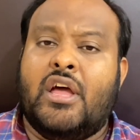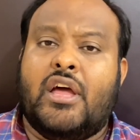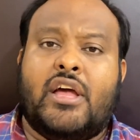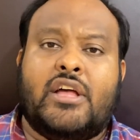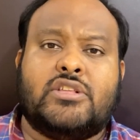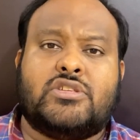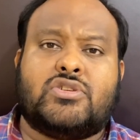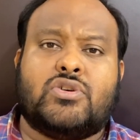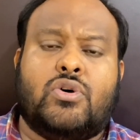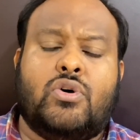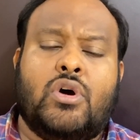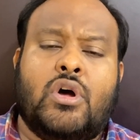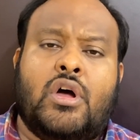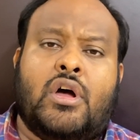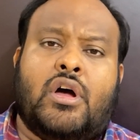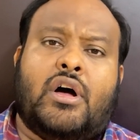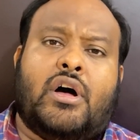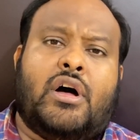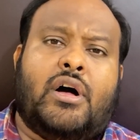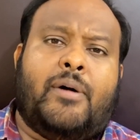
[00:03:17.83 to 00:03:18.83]
And so
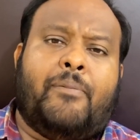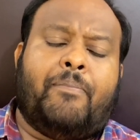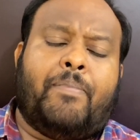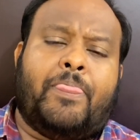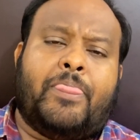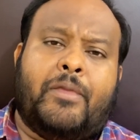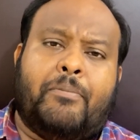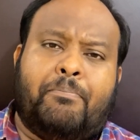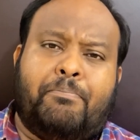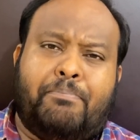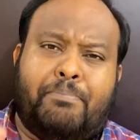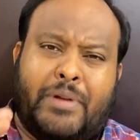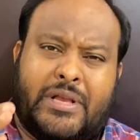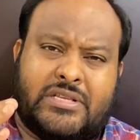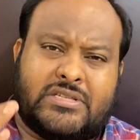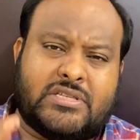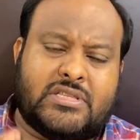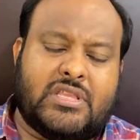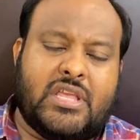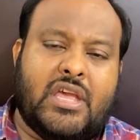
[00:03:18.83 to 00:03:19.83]
the
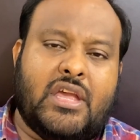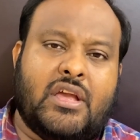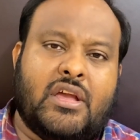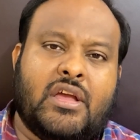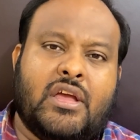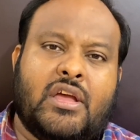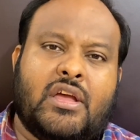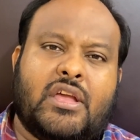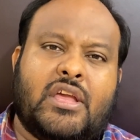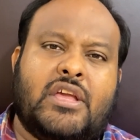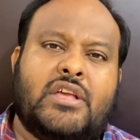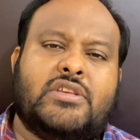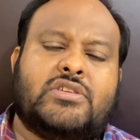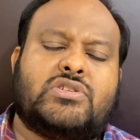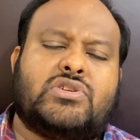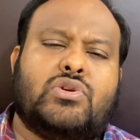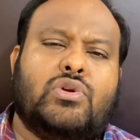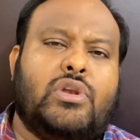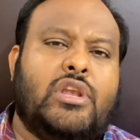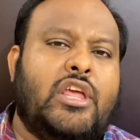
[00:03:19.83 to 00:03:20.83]
best thing is
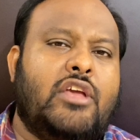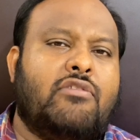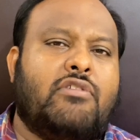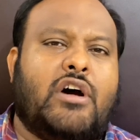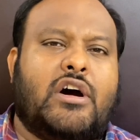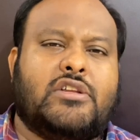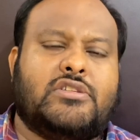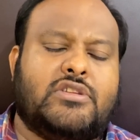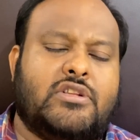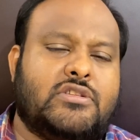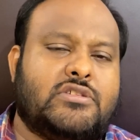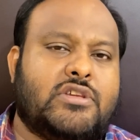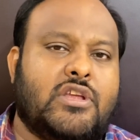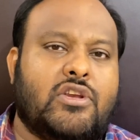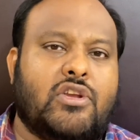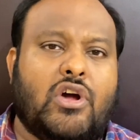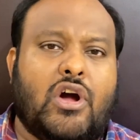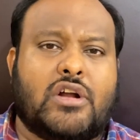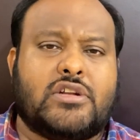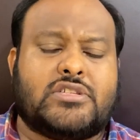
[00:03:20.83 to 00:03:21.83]
to leave ourselves
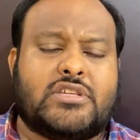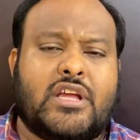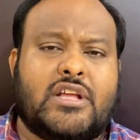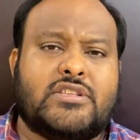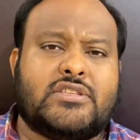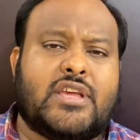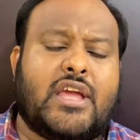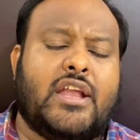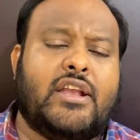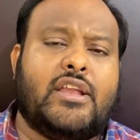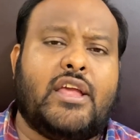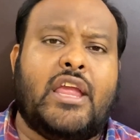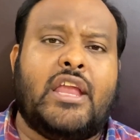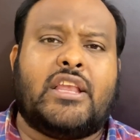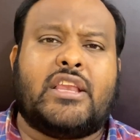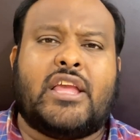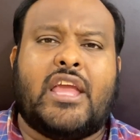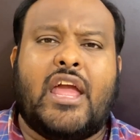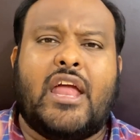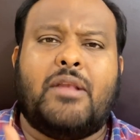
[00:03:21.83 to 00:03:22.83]
in God's hands. And it
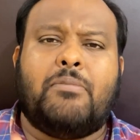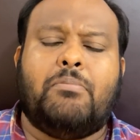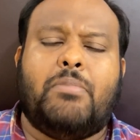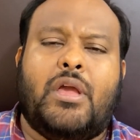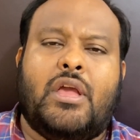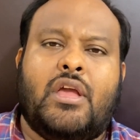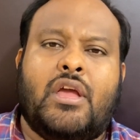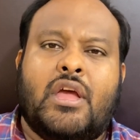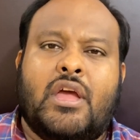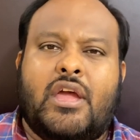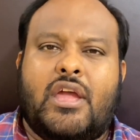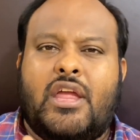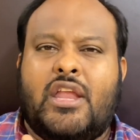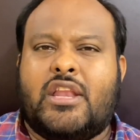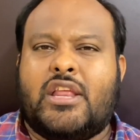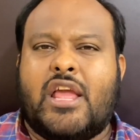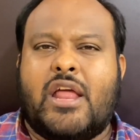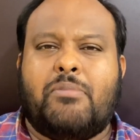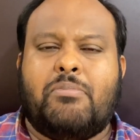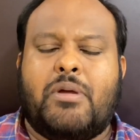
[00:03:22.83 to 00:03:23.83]
can
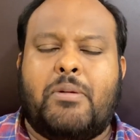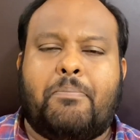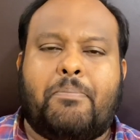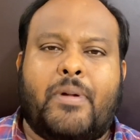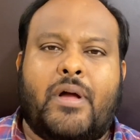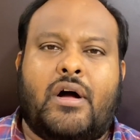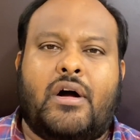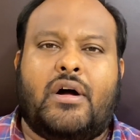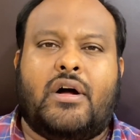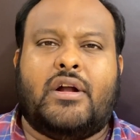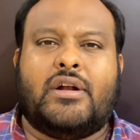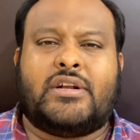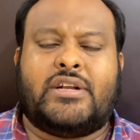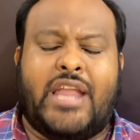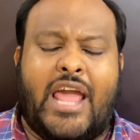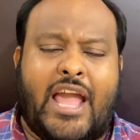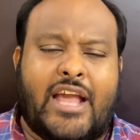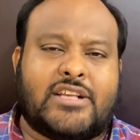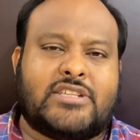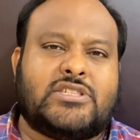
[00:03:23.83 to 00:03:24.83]
be
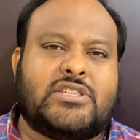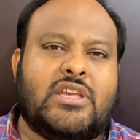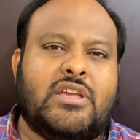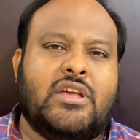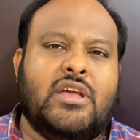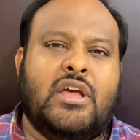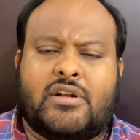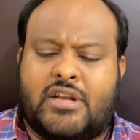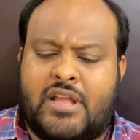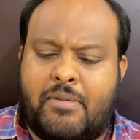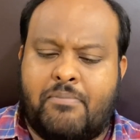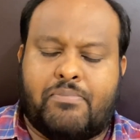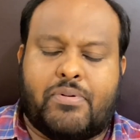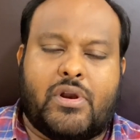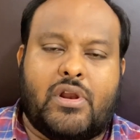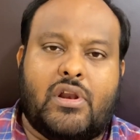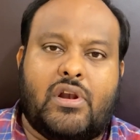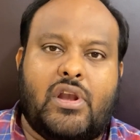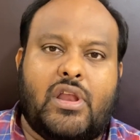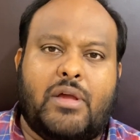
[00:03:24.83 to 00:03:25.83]
taxing
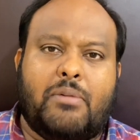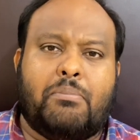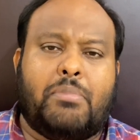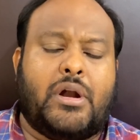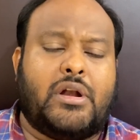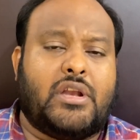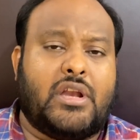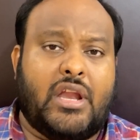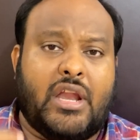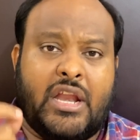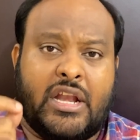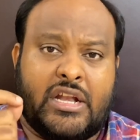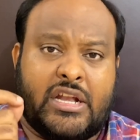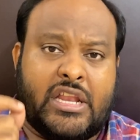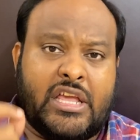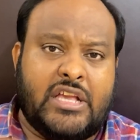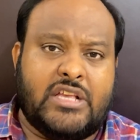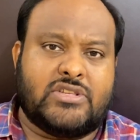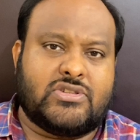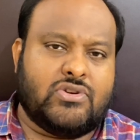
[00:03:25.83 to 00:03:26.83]
temporarily, but it
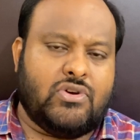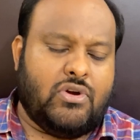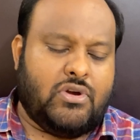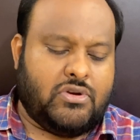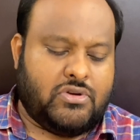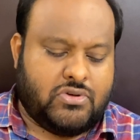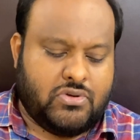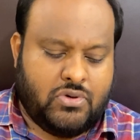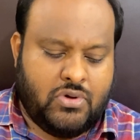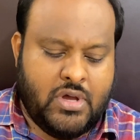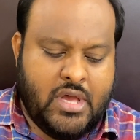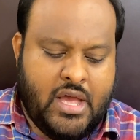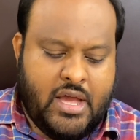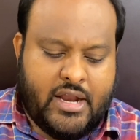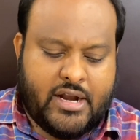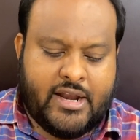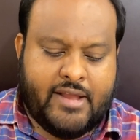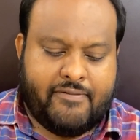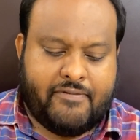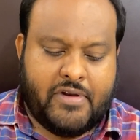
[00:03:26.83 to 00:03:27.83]
is going to
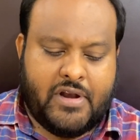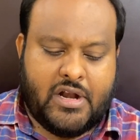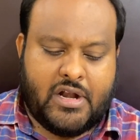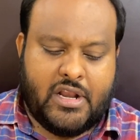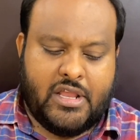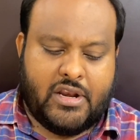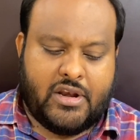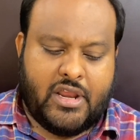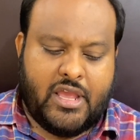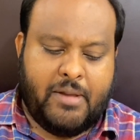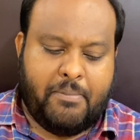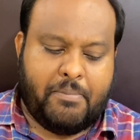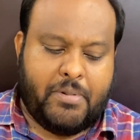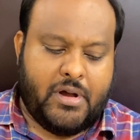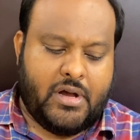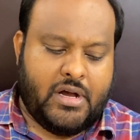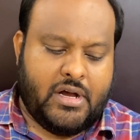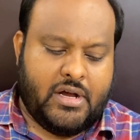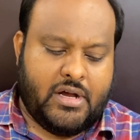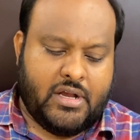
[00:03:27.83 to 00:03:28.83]
definitely reap
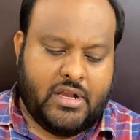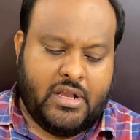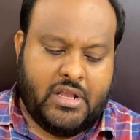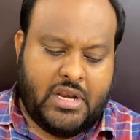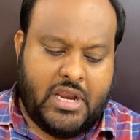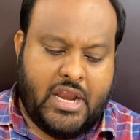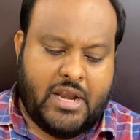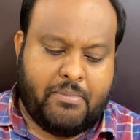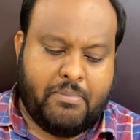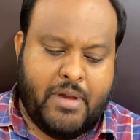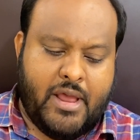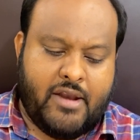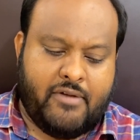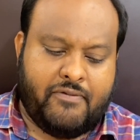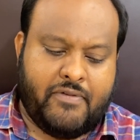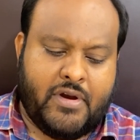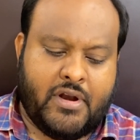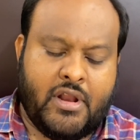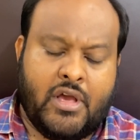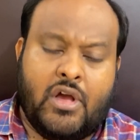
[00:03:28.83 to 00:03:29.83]
a great
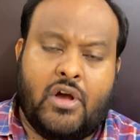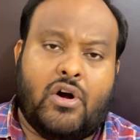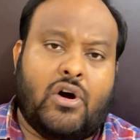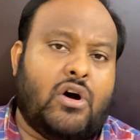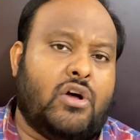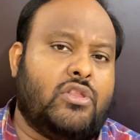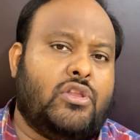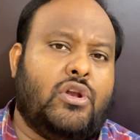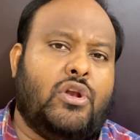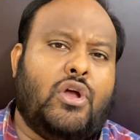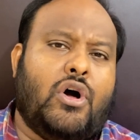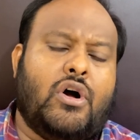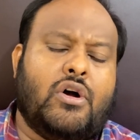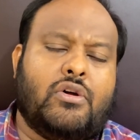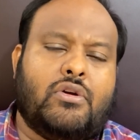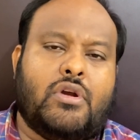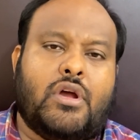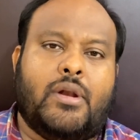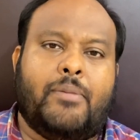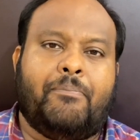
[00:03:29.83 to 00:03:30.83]
benefit on the long
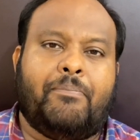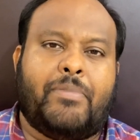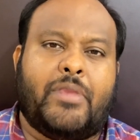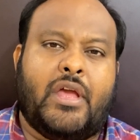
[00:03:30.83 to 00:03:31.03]
run.